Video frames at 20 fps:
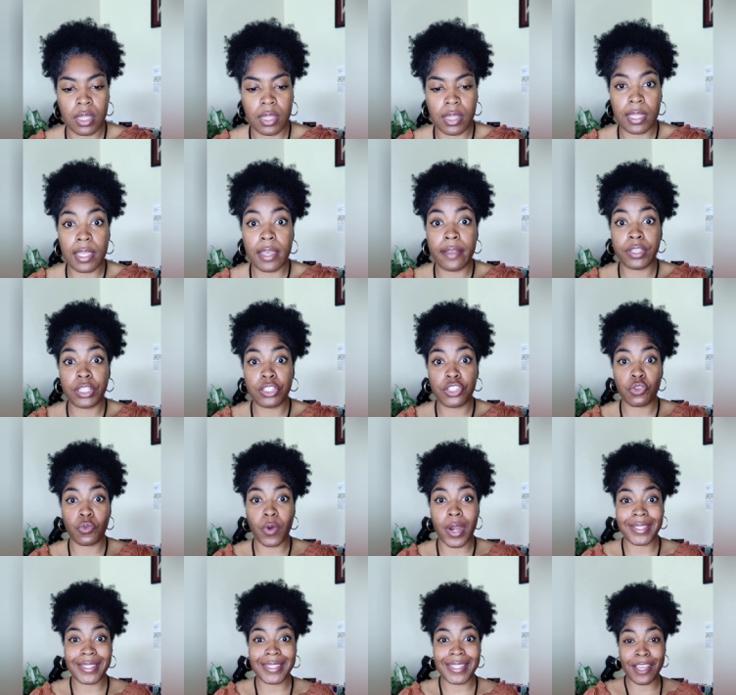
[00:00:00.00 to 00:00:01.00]
loving
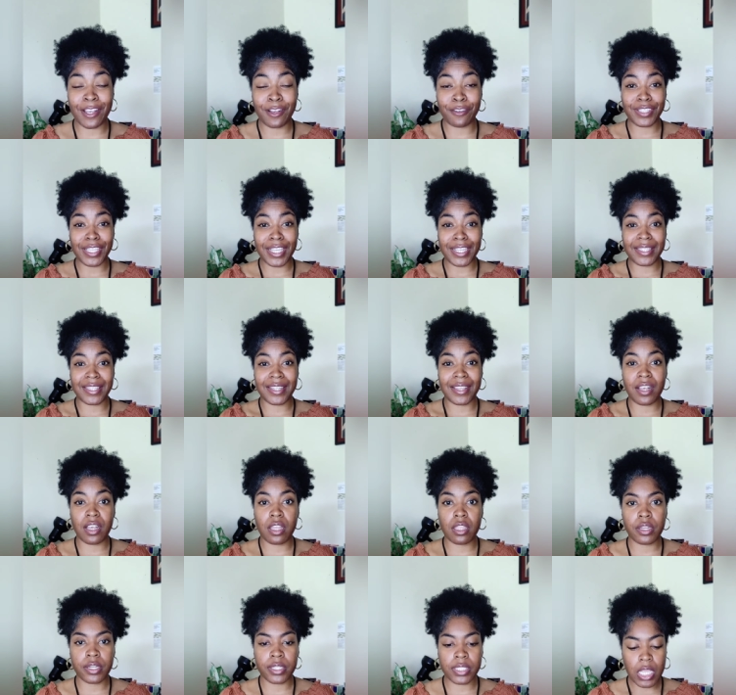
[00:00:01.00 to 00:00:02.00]
to ourselves and to
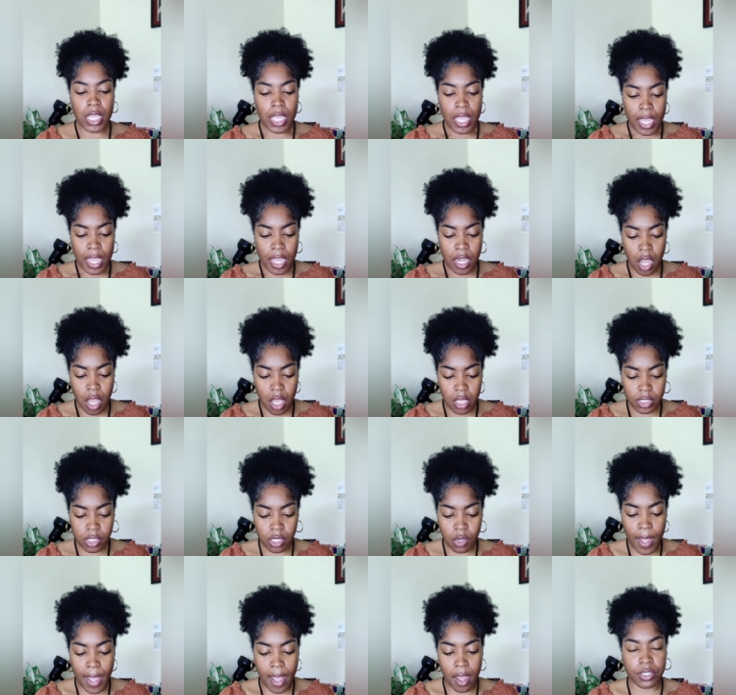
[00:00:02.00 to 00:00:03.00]
others, and
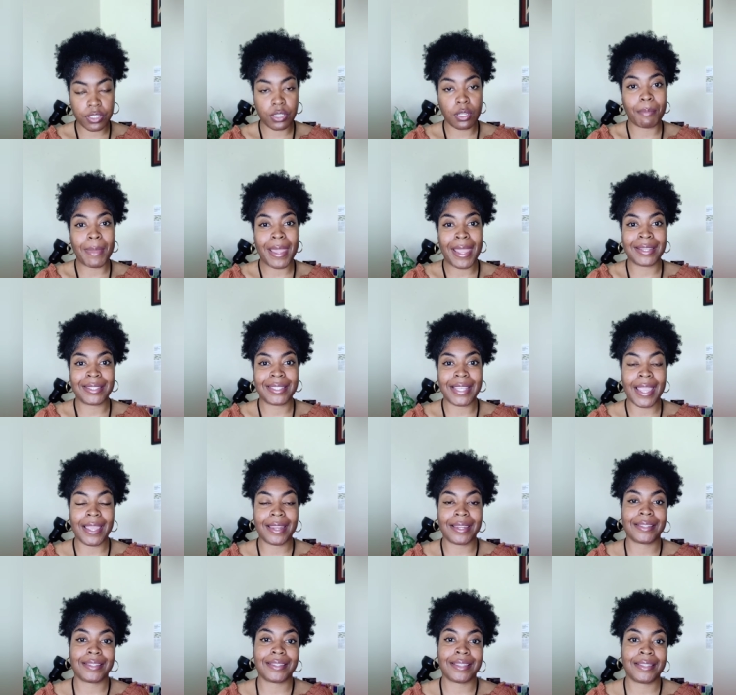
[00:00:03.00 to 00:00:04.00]
also how to
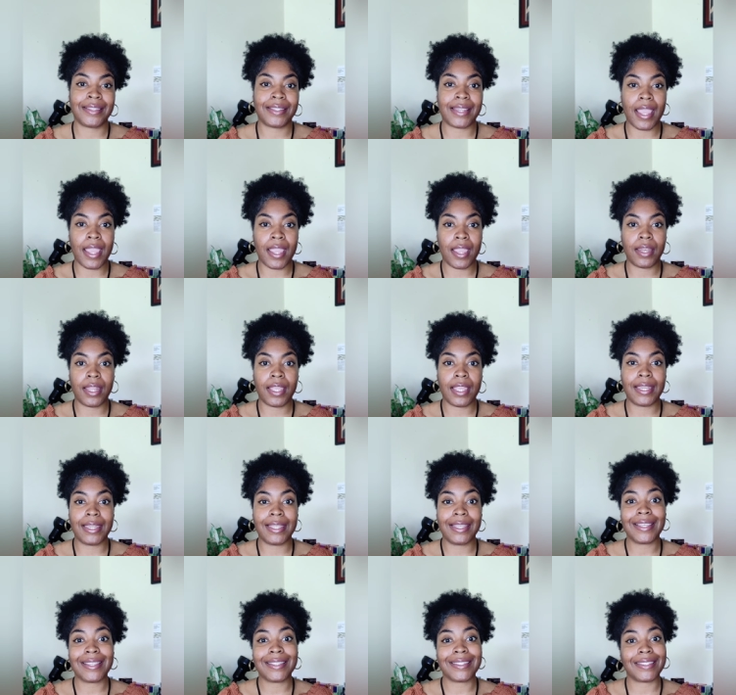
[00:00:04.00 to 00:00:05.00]
maintain and sustain
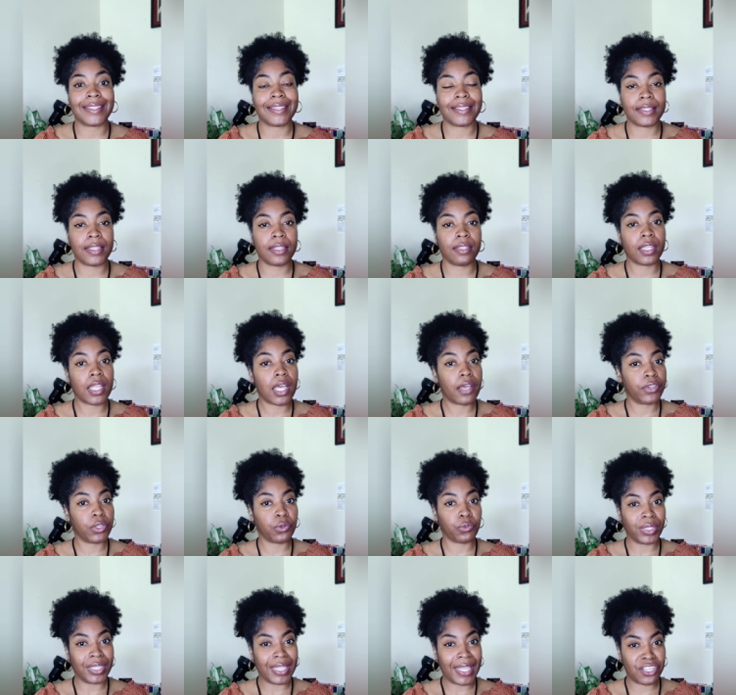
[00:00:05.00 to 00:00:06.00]
any existing
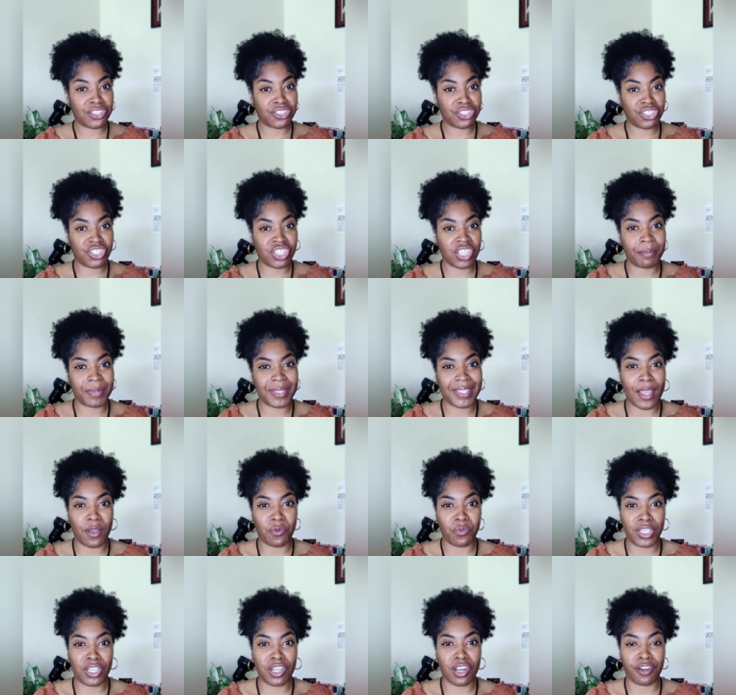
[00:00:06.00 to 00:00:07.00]
loving relationships
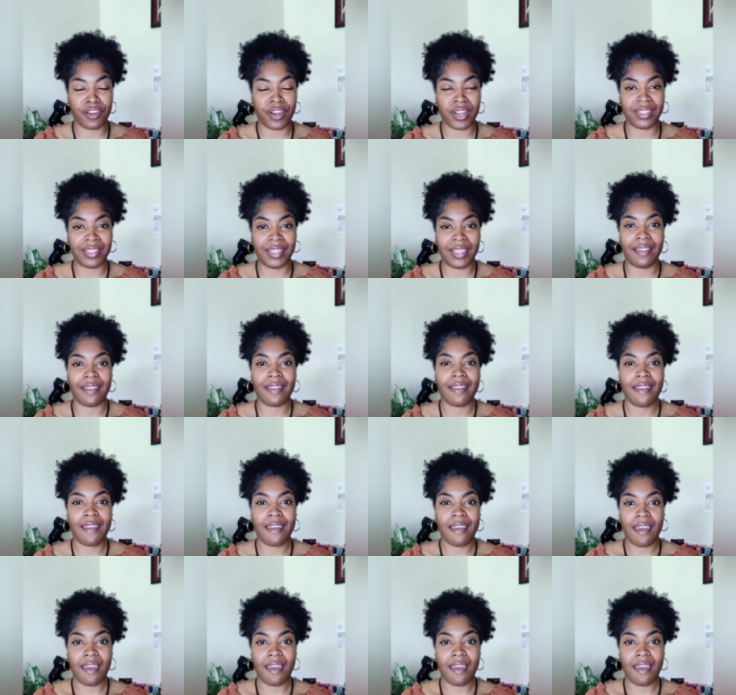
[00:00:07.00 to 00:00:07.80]
that we currently